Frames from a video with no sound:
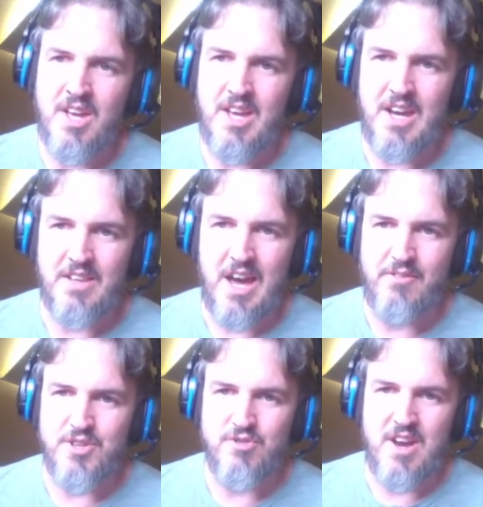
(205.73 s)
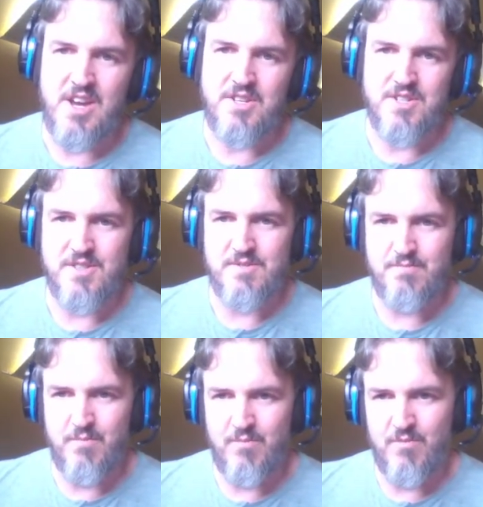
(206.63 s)
And the average range is
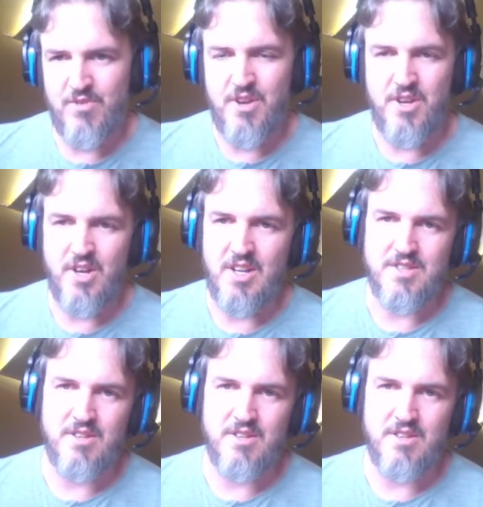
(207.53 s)
39.